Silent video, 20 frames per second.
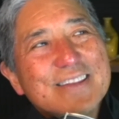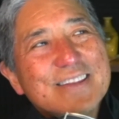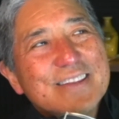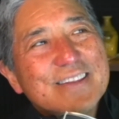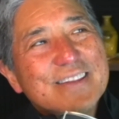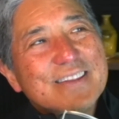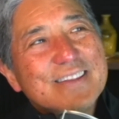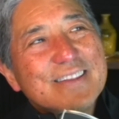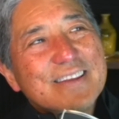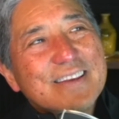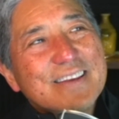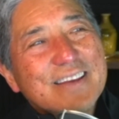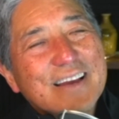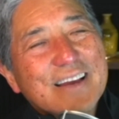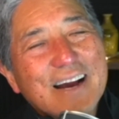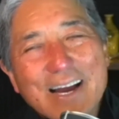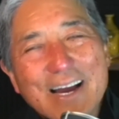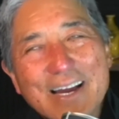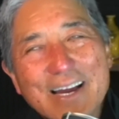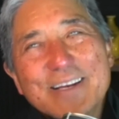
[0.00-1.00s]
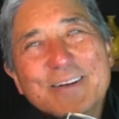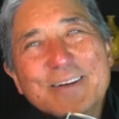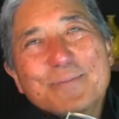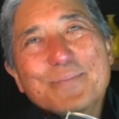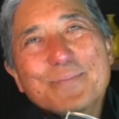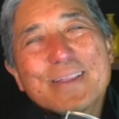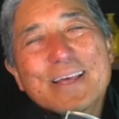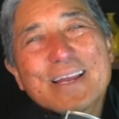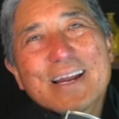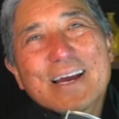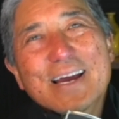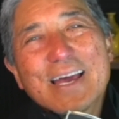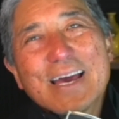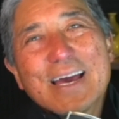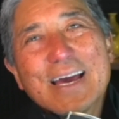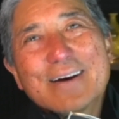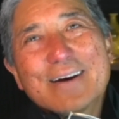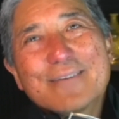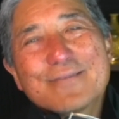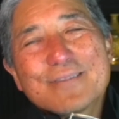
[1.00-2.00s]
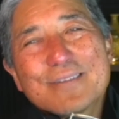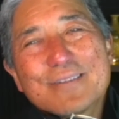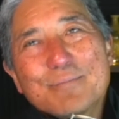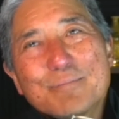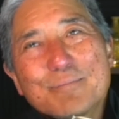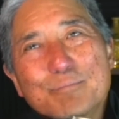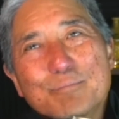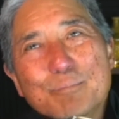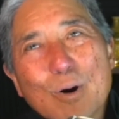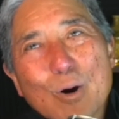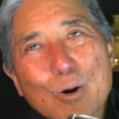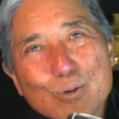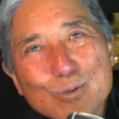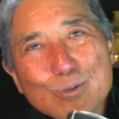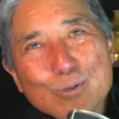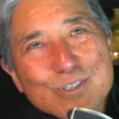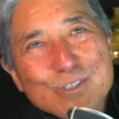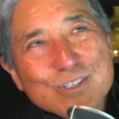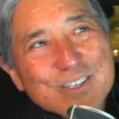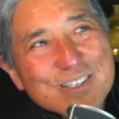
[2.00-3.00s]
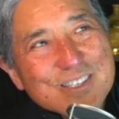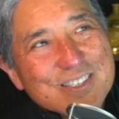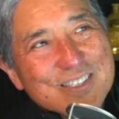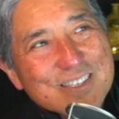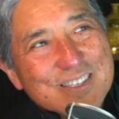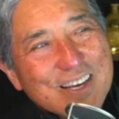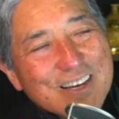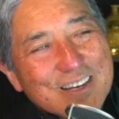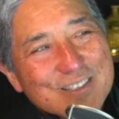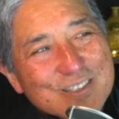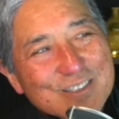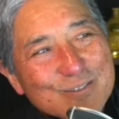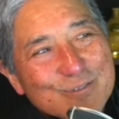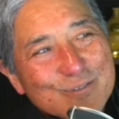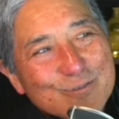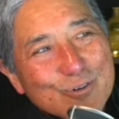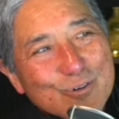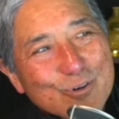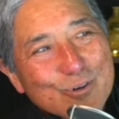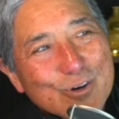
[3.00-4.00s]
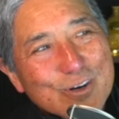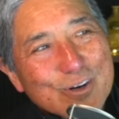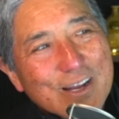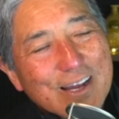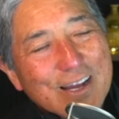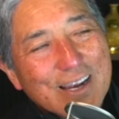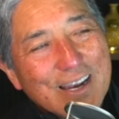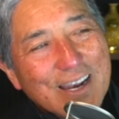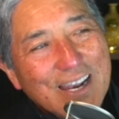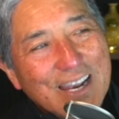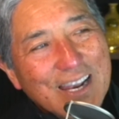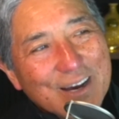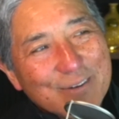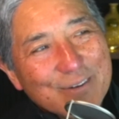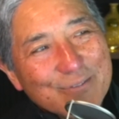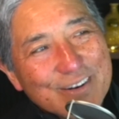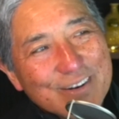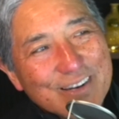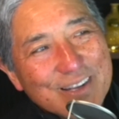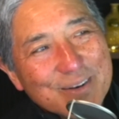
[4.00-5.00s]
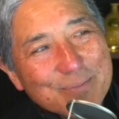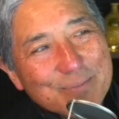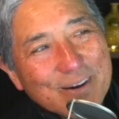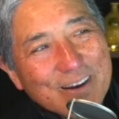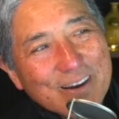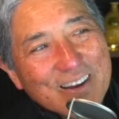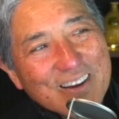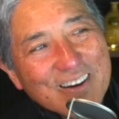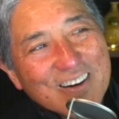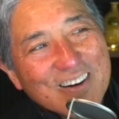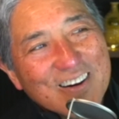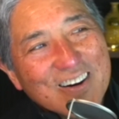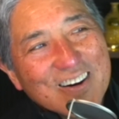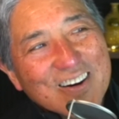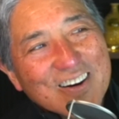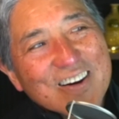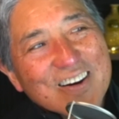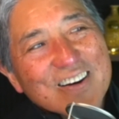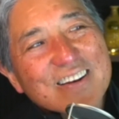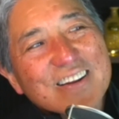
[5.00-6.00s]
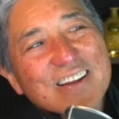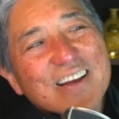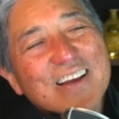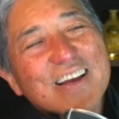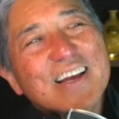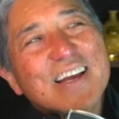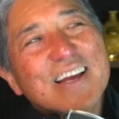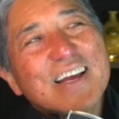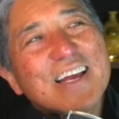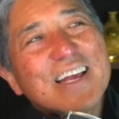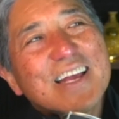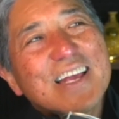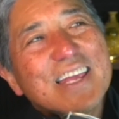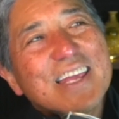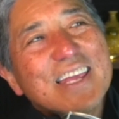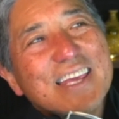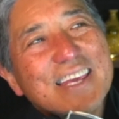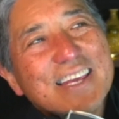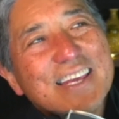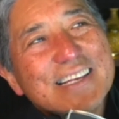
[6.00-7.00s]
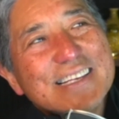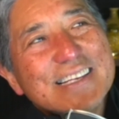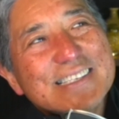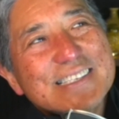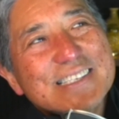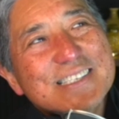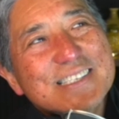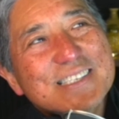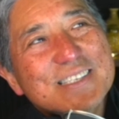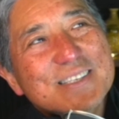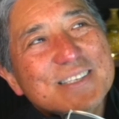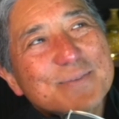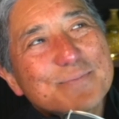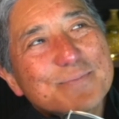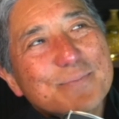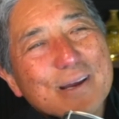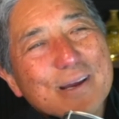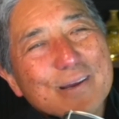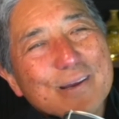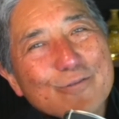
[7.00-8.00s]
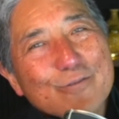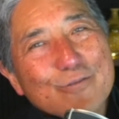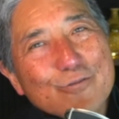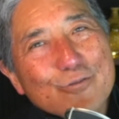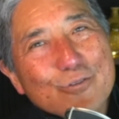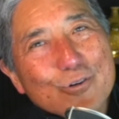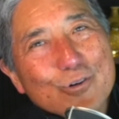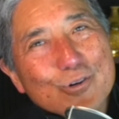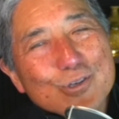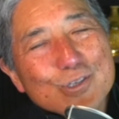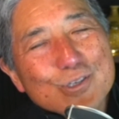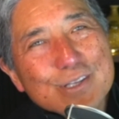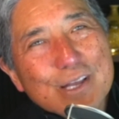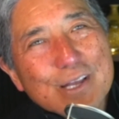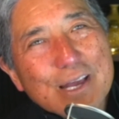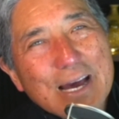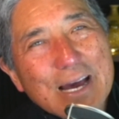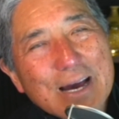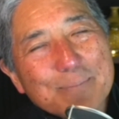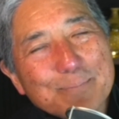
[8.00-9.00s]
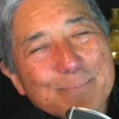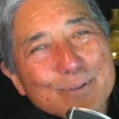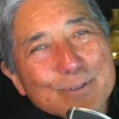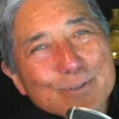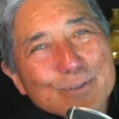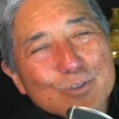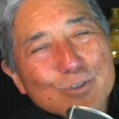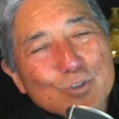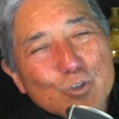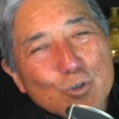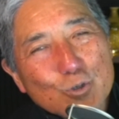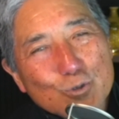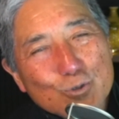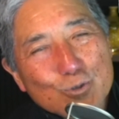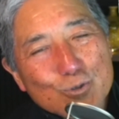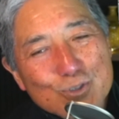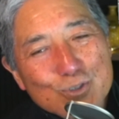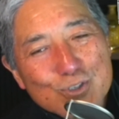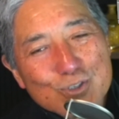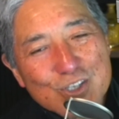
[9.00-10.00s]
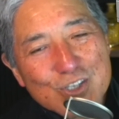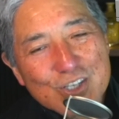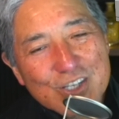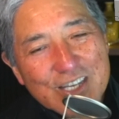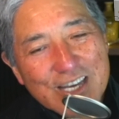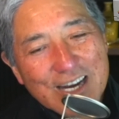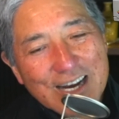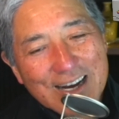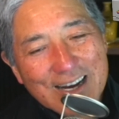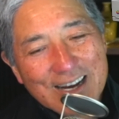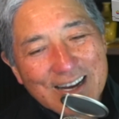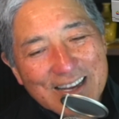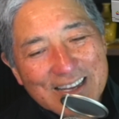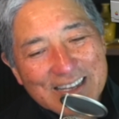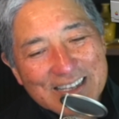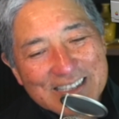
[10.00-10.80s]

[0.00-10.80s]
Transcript: The item that I have the most nostalgia for, I love it in my heart, is my first Apple IIci.